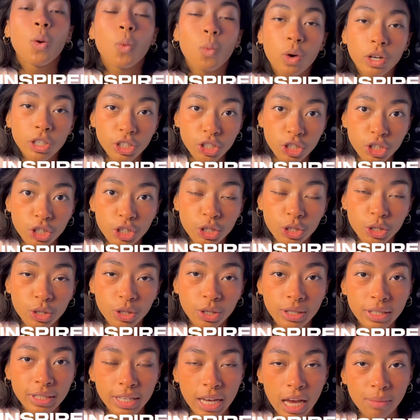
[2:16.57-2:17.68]
Once you choose your
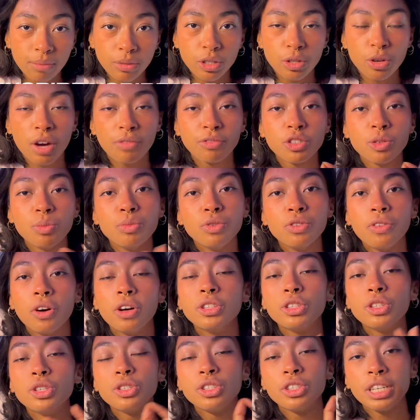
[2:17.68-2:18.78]
concept, you have to move
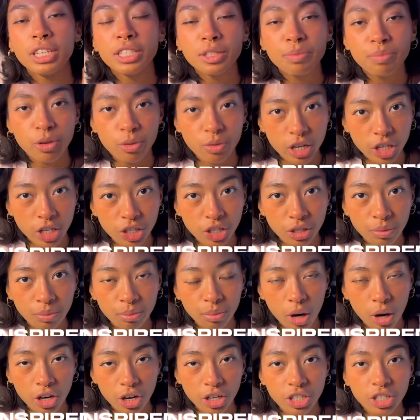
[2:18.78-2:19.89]
on to the inspiration
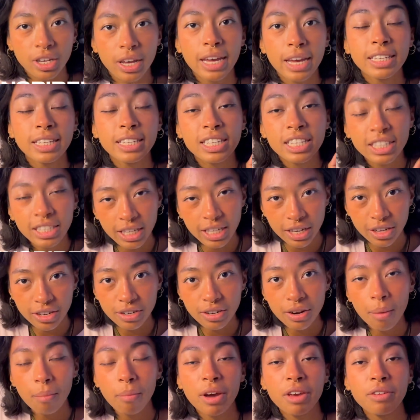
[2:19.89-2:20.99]
part. And
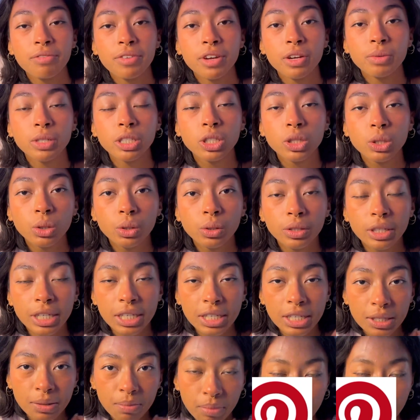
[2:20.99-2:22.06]
here, my favorite tool is